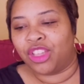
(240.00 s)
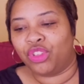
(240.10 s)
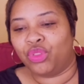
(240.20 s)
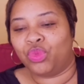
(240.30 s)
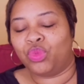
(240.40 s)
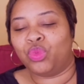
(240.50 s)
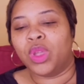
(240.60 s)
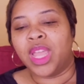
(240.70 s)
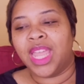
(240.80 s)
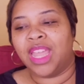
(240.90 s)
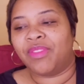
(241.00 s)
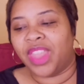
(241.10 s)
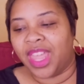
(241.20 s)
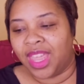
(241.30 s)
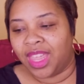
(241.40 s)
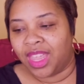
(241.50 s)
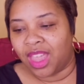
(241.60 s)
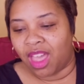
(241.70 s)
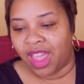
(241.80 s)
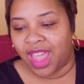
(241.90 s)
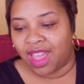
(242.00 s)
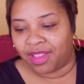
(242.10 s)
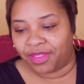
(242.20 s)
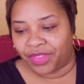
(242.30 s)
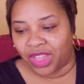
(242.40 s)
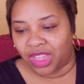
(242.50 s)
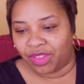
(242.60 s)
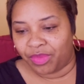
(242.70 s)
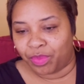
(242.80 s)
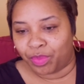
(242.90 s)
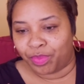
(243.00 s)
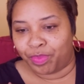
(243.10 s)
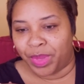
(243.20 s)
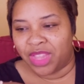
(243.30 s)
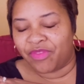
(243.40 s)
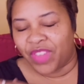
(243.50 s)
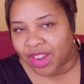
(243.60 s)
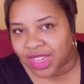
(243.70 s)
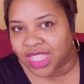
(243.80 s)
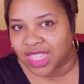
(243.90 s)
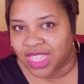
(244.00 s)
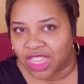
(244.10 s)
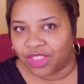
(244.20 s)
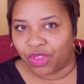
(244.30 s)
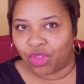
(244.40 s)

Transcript: you if they have been very successful